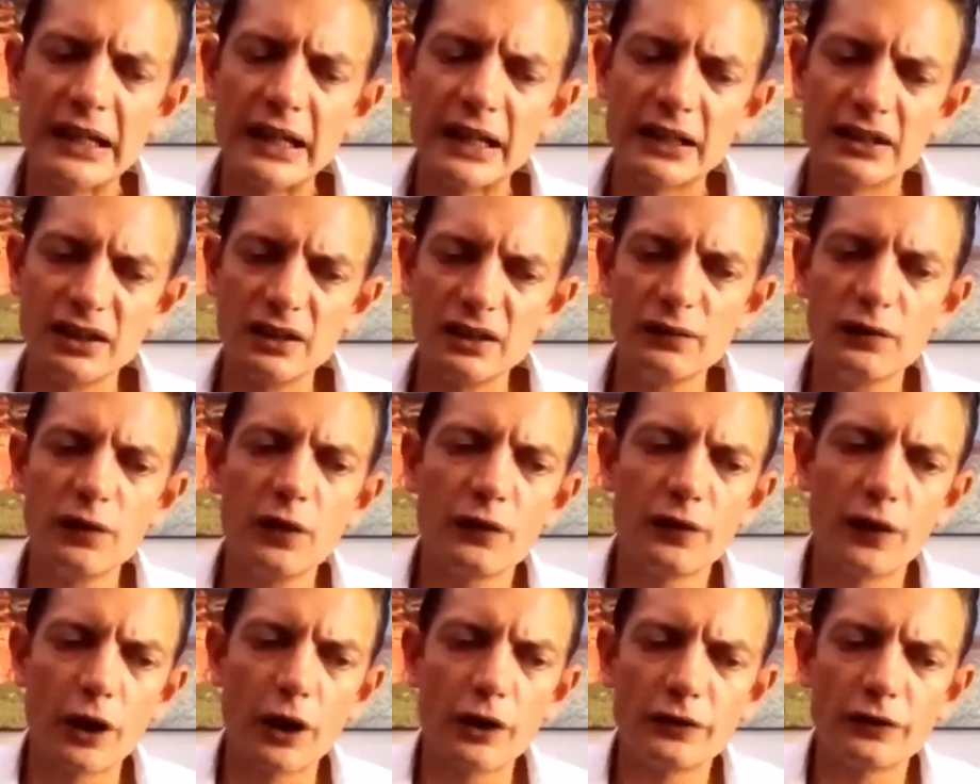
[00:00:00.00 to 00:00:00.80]
is, if you
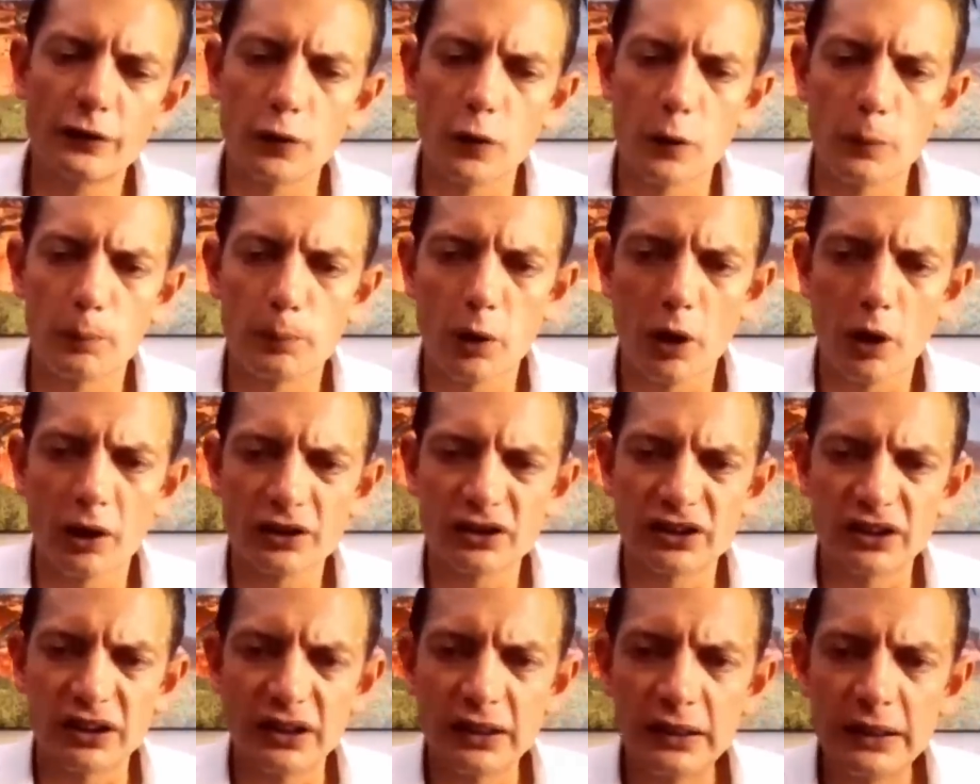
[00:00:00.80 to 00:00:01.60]
vote for a
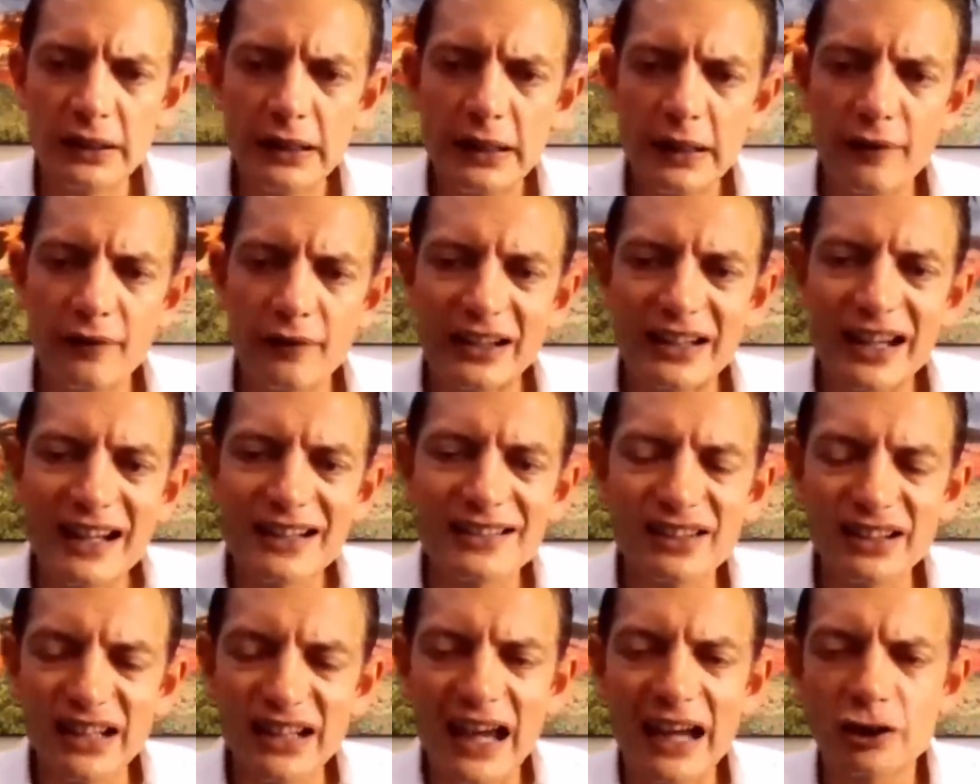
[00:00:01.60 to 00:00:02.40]
party that
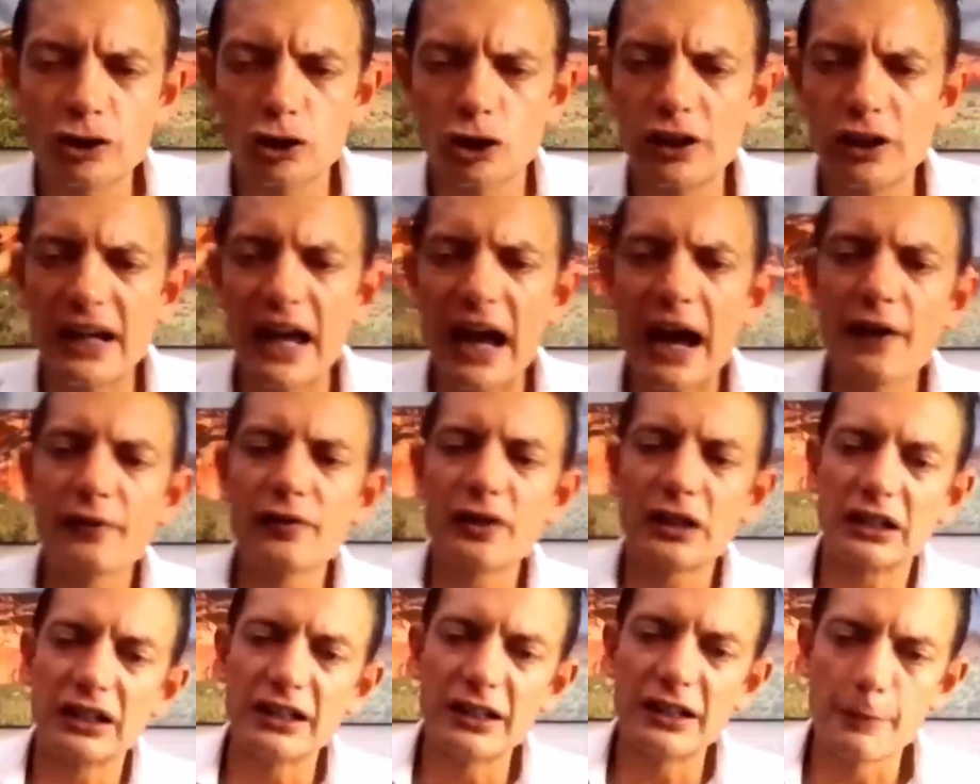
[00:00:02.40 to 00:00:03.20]
doesn't actually have a
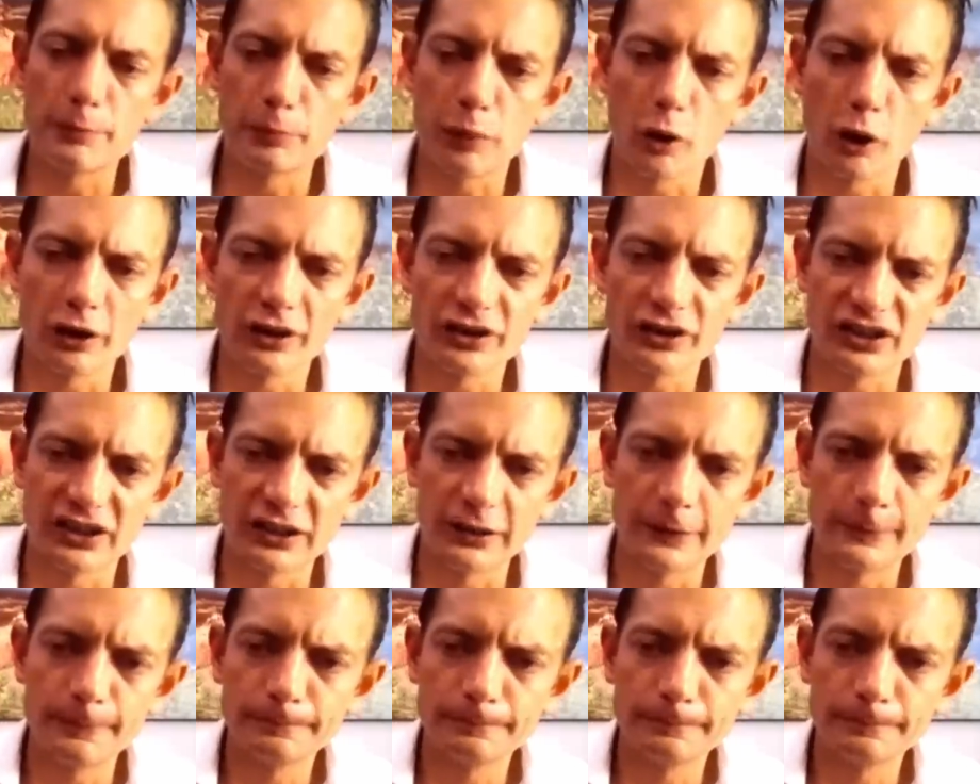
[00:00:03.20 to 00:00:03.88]
clear policy,